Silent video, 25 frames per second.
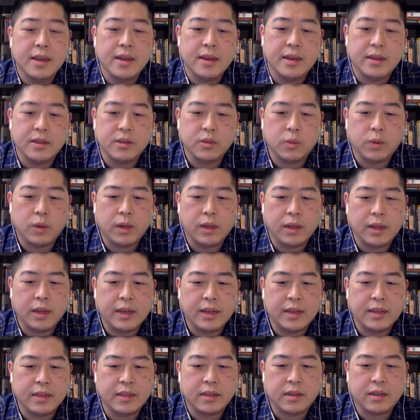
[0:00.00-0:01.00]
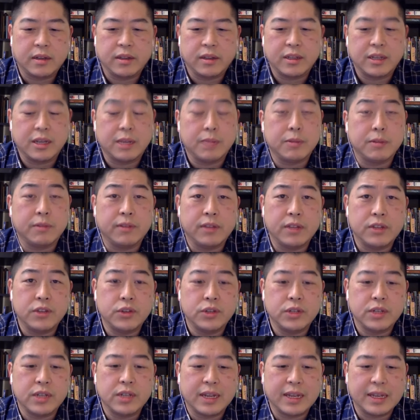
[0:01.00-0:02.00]
as well as all the types of
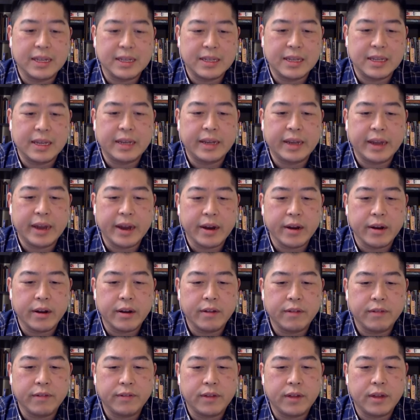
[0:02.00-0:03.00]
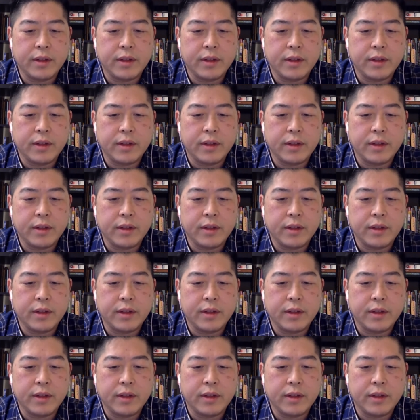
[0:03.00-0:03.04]
injuries I can take care of.